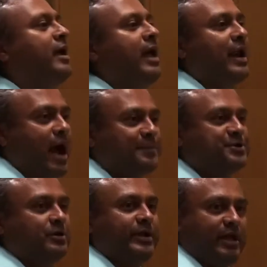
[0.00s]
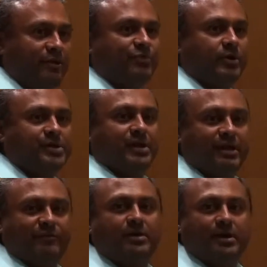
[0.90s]
And optionally, if there is a
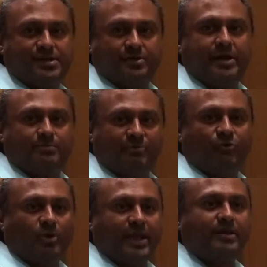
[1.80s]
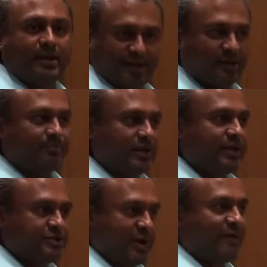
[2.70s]
given constraint before that, like something
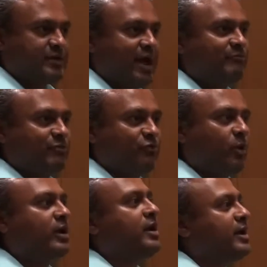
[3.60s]
that you have to have before,